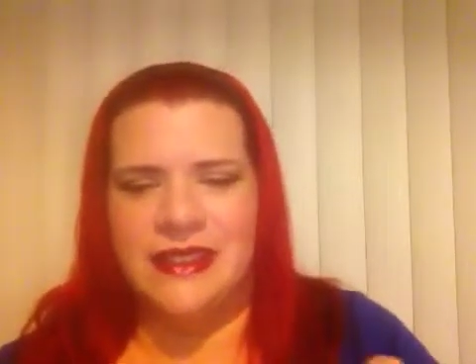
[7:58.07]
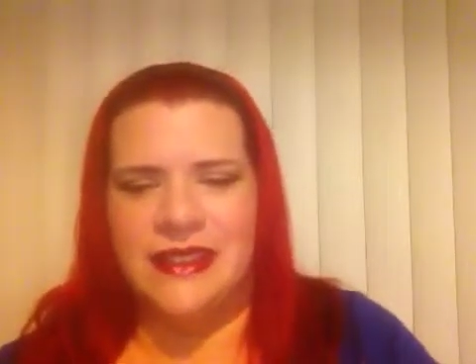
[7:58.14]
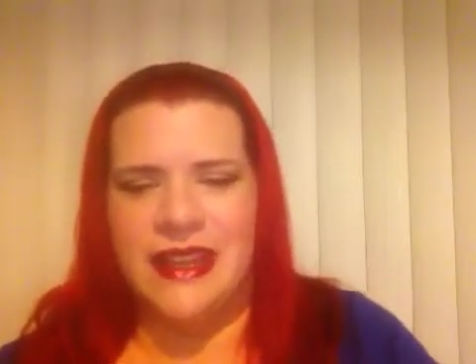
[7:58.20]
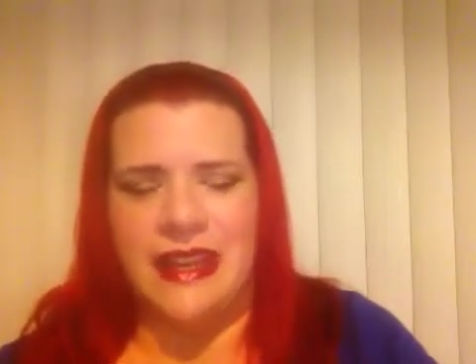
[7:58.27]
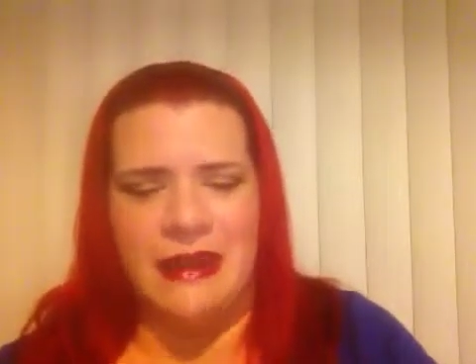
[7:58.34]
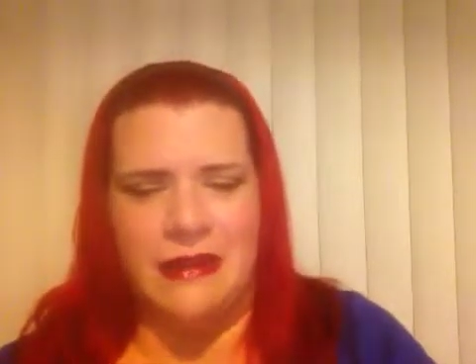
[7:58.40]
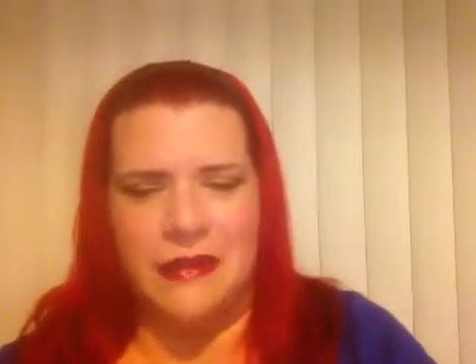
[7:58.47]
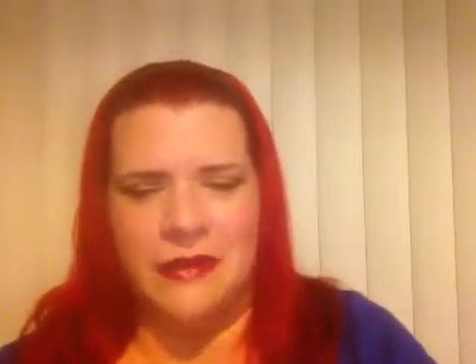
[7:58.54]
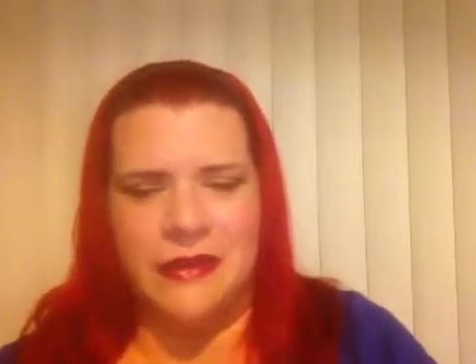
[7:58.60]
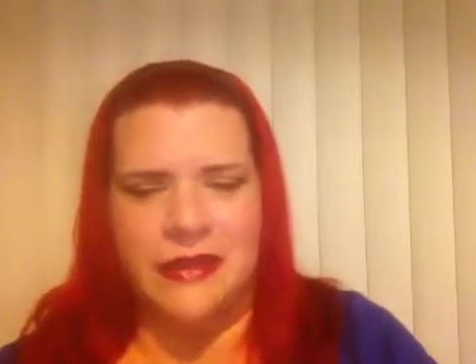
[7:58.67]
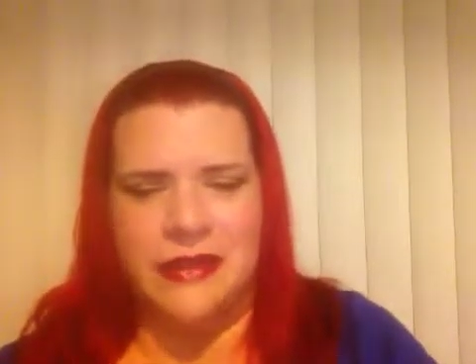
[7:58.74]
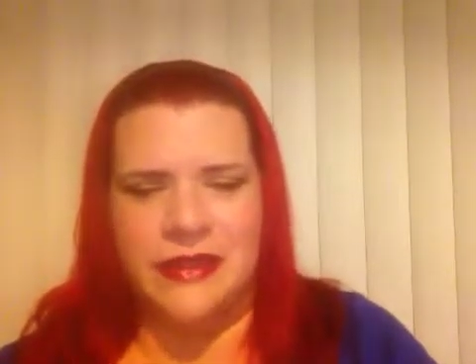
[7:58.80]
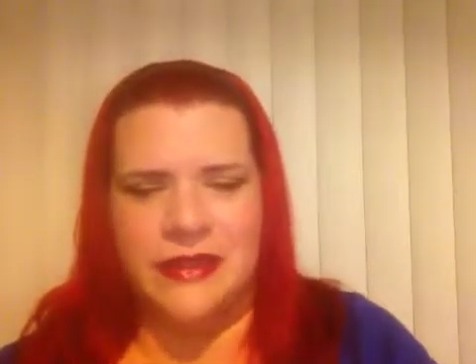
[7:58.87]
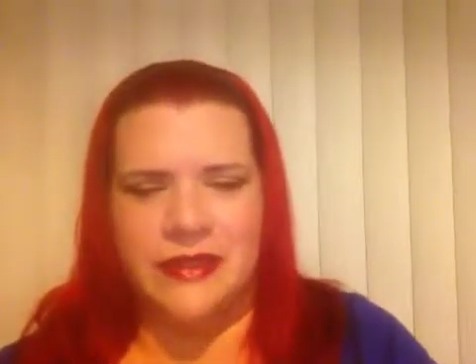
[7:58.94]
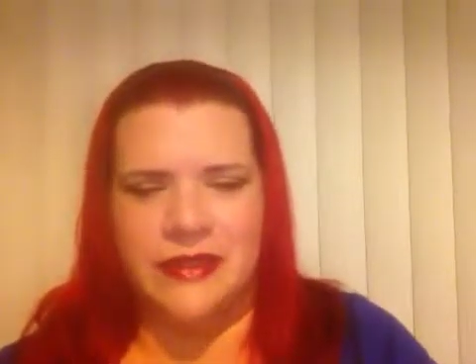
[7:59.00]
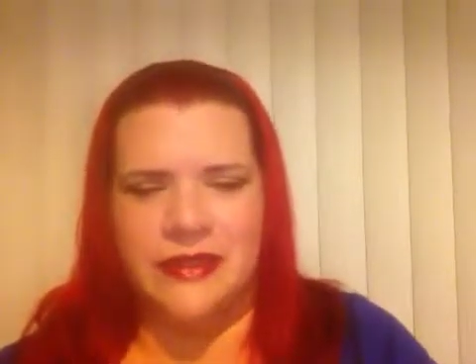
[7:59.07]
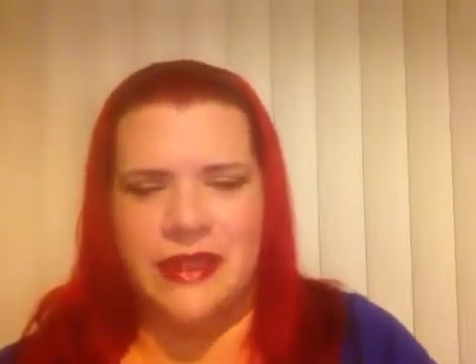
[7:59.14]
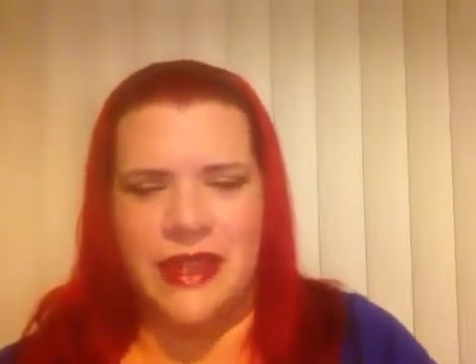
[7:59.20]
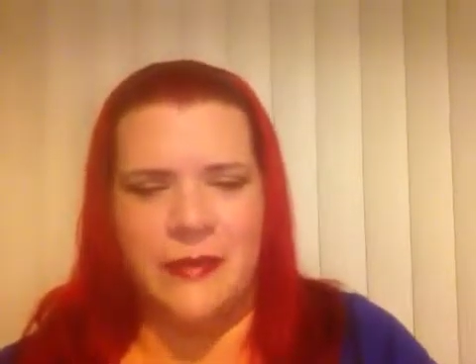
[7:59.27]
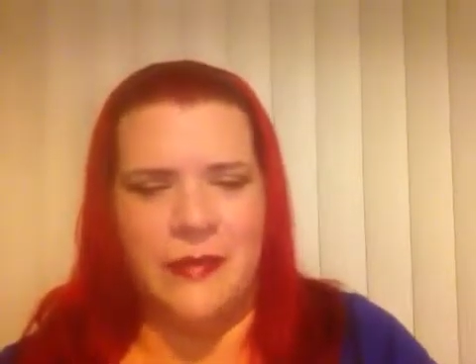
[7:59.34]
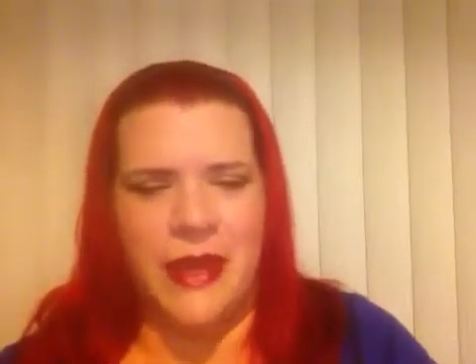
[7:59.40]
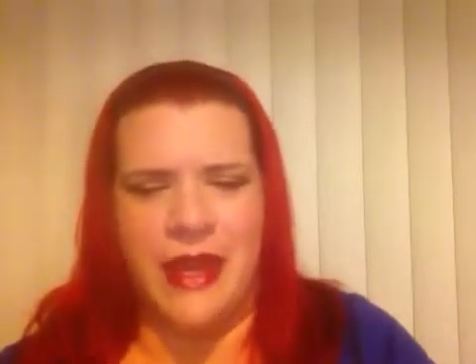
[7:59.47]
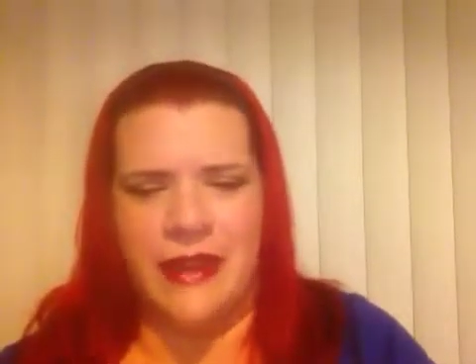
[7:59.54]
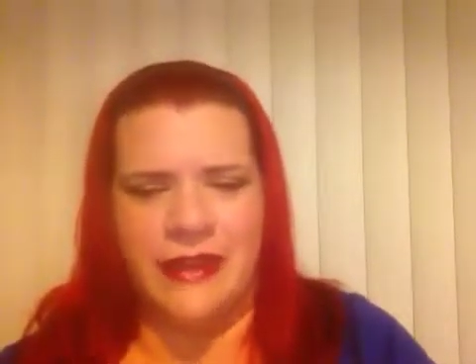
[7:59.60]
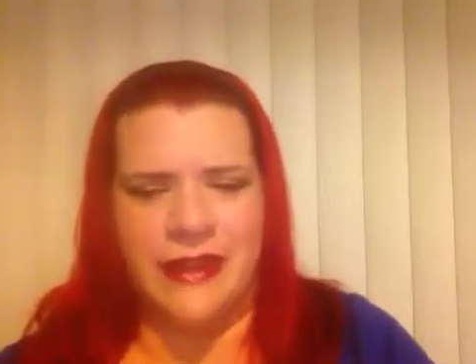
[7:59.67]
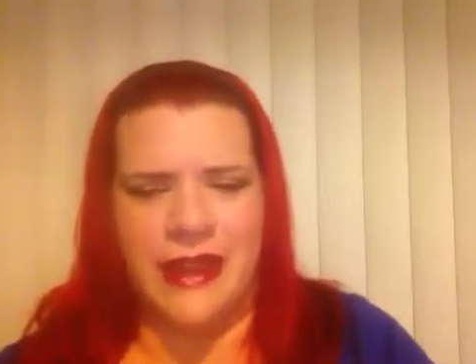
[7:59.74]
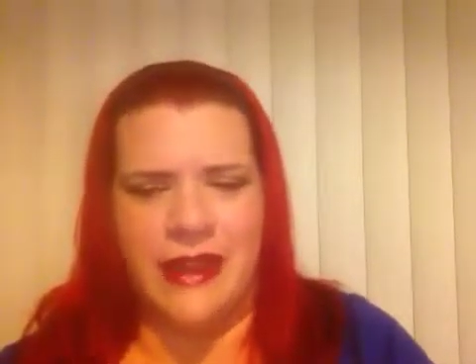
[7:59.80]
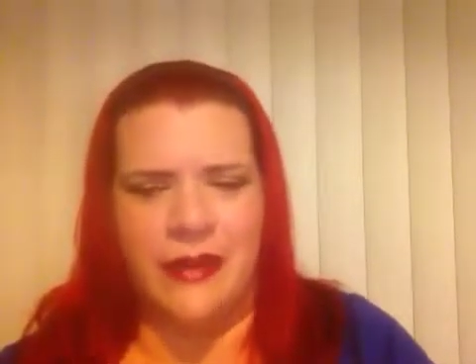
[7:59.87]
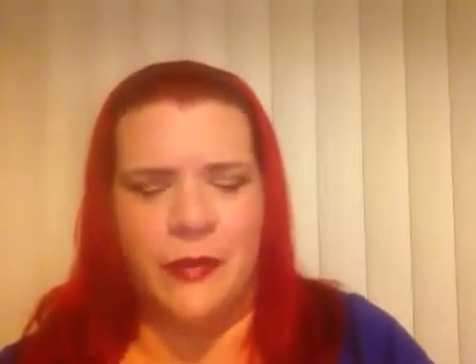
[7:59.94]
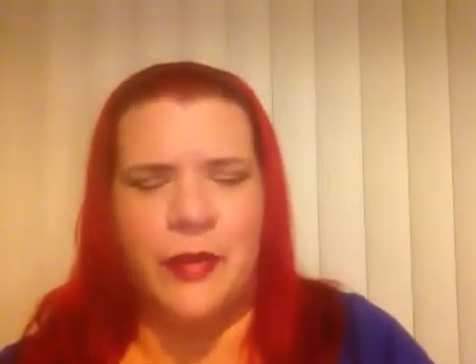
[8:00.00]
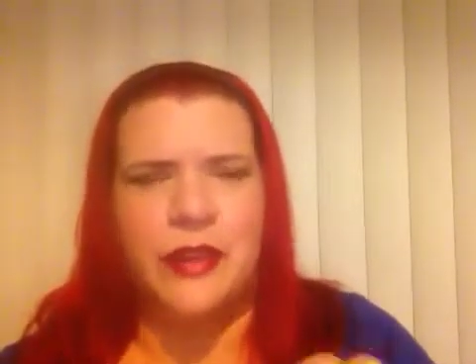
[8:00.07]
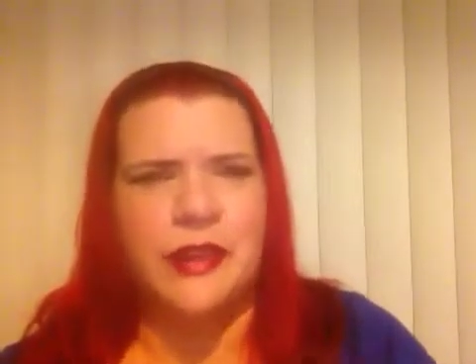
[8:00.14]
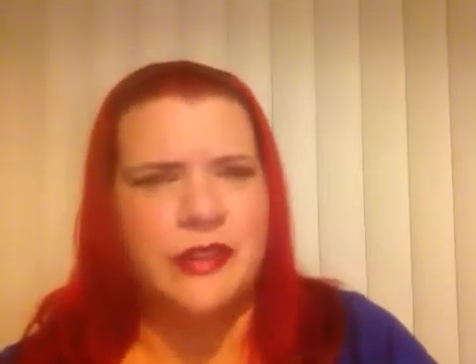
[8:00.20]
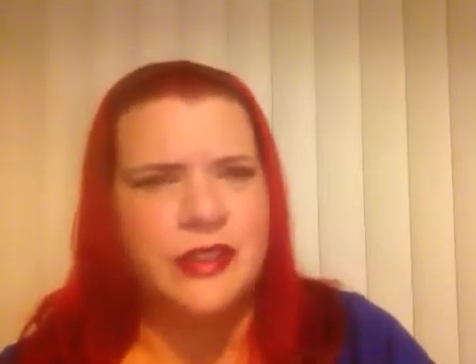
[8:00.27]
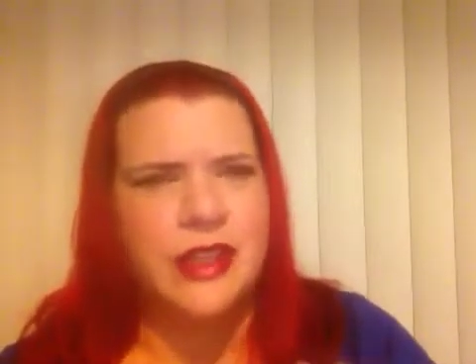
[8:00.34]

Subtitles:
math out, but there's a